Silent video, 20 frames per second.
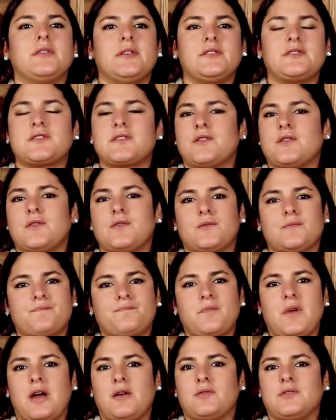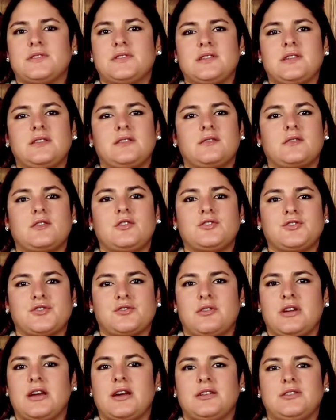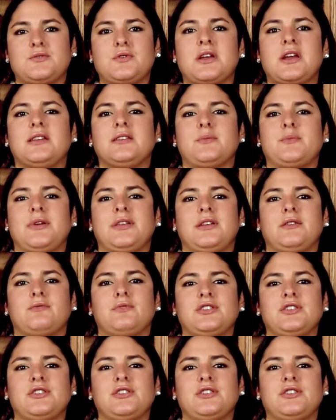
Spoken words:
And so I was in Costa Rica doing independent